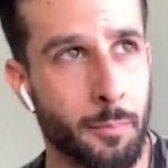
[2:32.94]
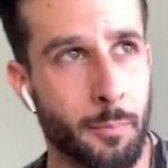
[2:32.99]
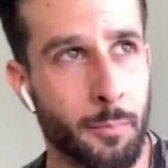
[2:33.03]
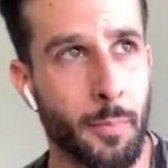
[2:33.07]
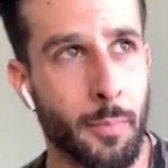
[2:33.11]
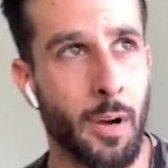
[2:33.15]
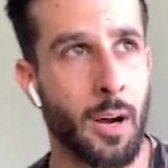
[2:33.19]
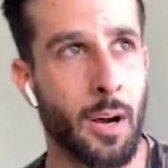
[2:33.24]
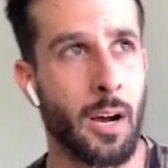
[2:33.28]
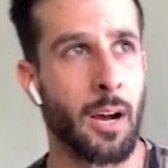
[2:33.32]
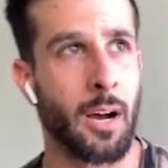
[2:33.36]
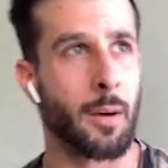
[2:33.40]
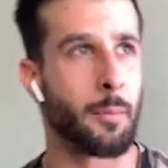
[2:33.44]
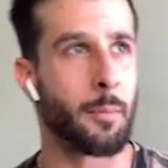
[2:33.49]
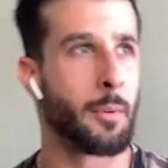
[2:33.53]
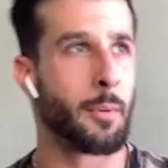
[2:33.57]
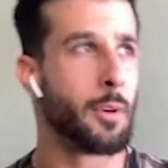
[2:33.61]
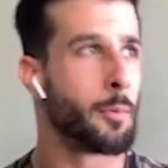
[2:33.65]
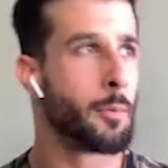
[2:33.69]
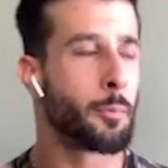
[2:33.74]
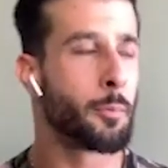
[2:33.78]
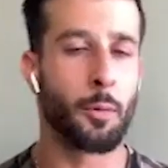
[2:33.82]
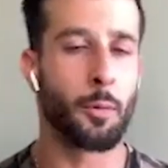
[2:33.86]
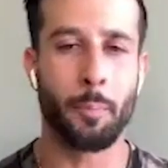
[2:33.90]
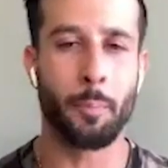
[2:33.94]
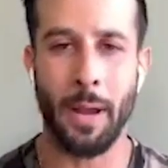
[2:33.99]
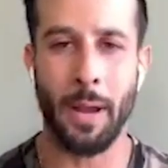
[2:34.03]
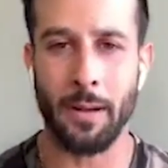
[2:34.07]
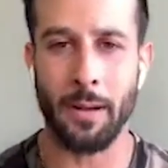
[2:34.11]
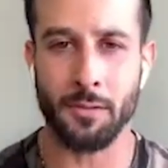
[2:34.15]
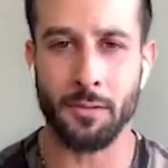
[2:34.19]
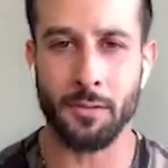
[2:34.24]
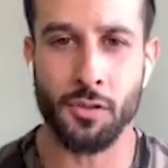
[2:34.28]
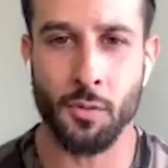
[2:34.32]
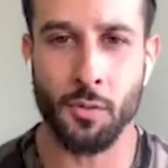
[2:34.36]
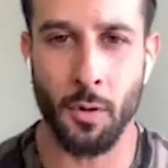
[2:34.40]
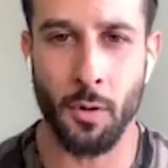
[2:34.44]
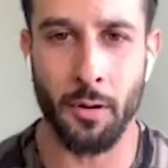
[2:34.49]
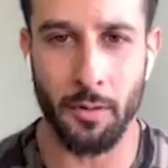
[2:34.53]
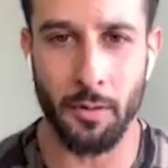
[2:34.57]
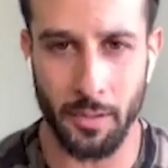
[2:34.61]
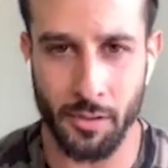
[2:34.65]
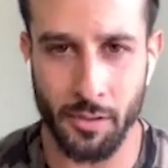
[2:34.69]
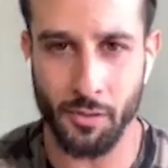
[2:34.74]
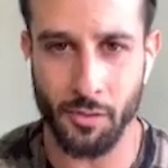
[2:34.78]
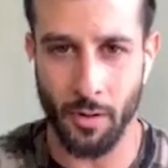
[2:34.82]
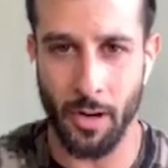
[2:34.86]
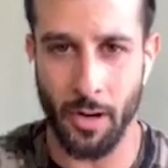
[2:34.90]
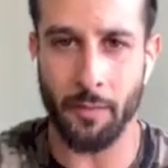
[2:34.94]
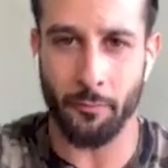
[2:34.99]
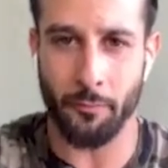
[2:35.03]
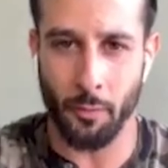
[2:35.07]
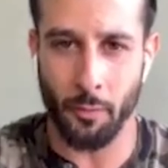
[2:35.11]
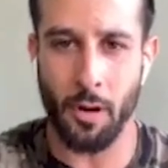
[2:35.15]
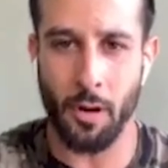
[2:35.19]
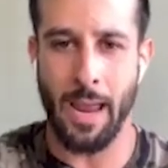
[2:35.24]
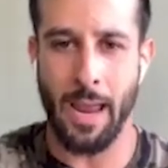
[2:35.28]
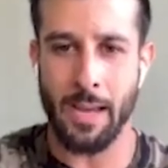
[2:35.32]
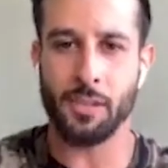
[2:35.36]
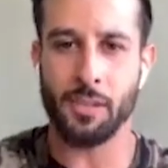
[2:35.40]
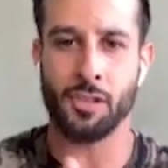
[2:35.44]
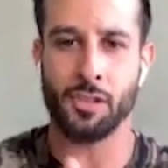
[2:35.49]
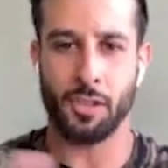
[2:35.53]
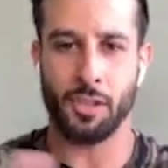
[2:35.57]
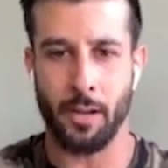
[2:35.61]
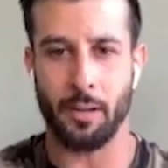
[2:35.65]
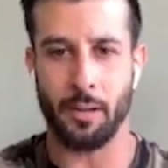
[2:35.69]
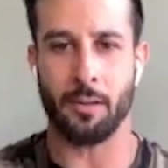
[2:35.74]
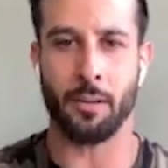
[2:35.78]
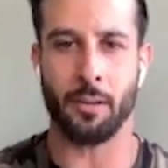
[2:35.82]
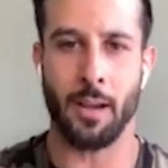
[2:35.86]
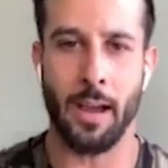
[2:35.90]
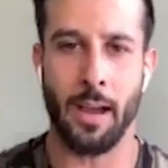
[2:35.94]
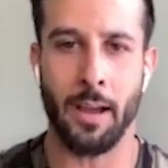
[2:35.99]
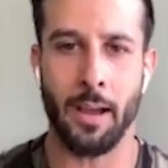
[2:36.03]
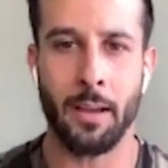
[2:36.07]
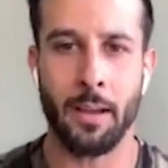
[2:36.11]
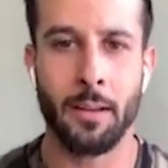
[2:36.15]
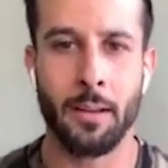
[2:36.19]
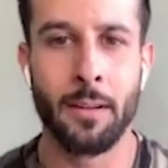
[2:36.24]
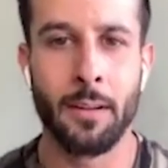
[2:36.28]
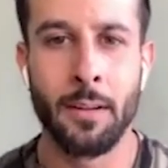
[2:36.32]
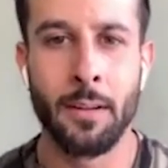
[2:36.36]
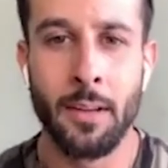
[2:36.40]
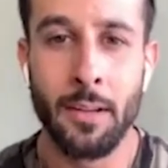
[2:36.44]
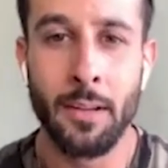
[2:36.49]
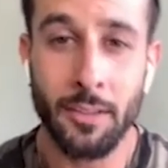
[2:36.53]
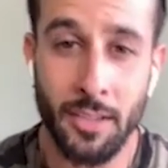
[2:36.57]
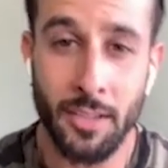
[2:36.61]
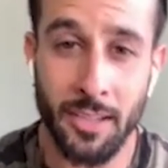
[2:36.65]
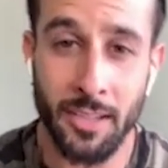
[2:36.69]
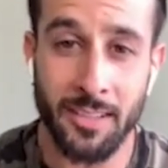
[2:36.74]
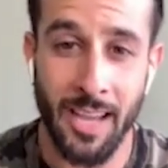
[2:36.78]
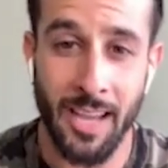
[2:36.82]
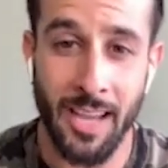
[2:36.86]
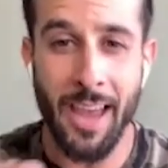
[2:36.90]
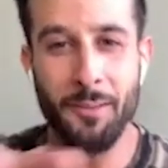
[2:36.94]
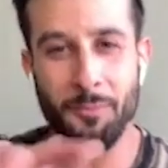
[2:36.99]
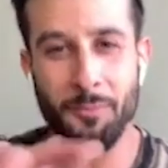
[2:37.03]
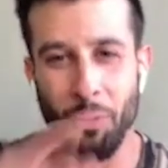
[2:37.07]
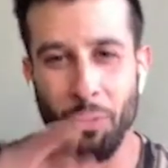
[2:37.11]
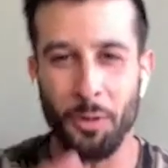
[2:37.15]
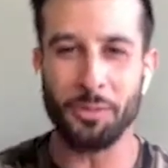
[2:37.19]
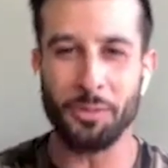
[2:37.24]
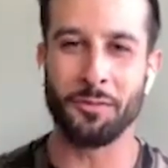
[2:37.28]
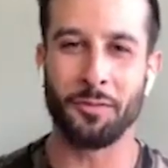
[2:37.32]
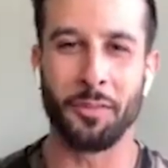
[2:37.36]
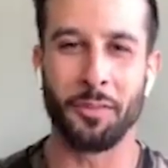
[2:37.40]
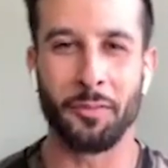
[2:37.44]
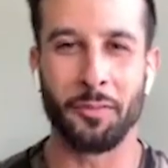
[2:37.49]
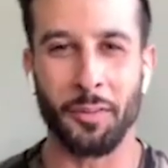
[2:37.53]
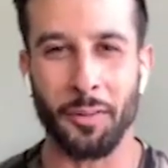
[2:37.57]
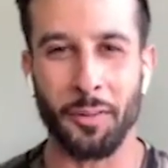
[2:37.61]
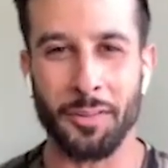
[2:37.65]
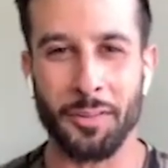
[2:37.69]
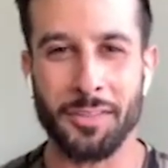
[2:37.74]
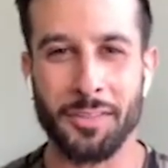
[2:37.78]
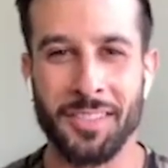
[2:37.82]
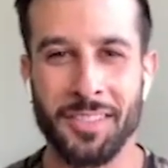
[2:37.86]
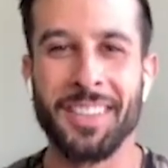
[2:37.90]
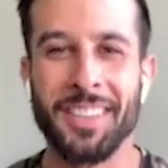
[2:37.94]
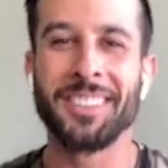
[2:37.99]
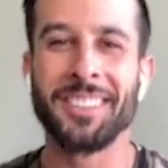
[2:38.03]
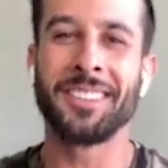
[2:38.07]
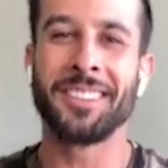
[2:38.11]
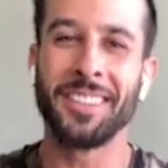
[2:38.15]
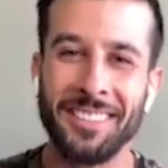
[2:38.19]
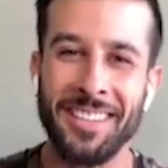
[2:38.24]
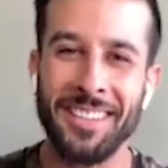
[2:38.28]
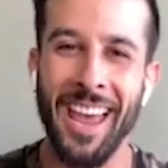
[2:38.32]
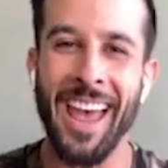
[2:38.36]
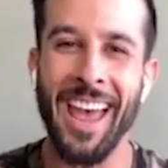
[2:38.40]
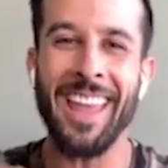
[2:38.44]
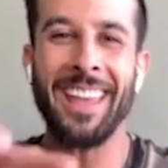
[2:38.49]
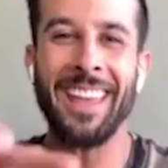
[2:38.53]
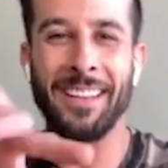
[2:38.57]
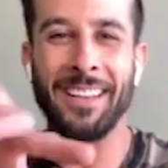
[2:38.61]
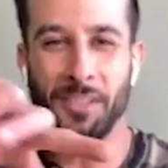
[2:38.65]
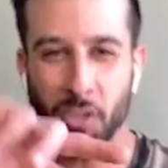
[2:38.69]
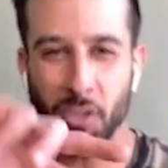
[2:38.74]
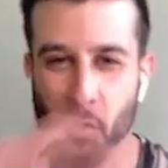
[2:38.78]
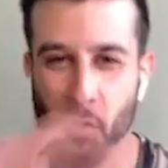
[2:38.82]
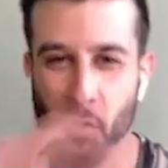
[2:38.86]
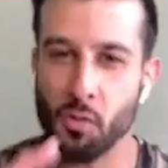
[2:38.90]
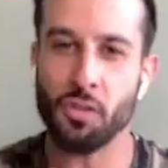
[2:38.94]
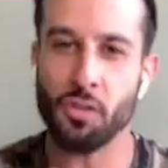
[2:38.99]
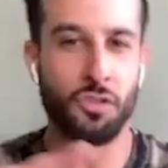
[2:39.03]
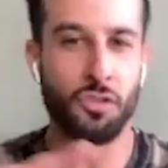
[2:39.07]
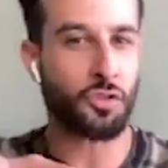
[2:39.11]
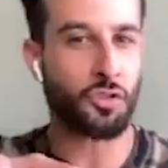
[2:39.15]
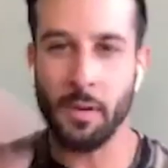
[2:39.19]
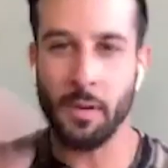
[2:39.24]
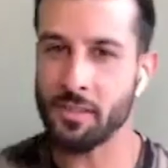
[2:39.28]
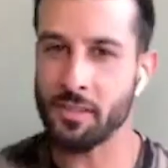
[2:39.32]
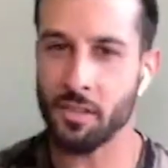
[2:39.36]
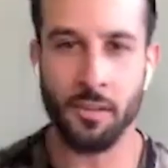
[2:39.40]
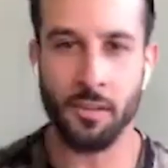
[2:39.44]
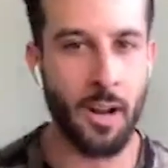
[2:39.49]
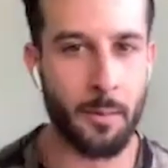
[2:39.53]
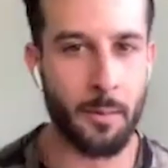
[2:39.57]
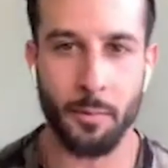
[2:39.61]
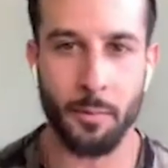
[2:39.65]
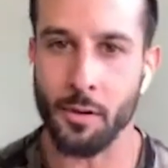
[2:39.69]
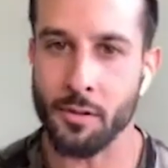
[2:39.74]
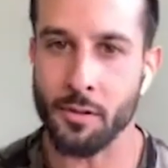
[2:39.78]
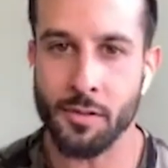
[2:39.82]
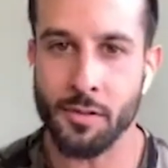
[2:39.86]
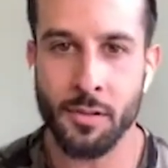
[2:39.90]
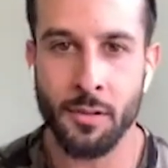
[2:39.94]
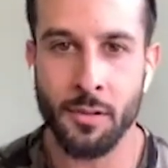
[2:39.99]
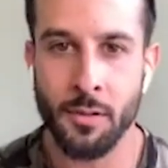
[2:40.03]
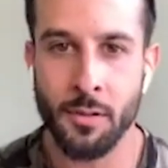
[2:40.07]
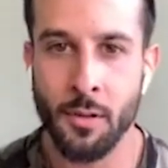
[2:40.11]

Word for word: uh, per pounds of square inch, right? For a handshake, yep. okay? Today, roles are reversed. Today, it's just switch the numbers.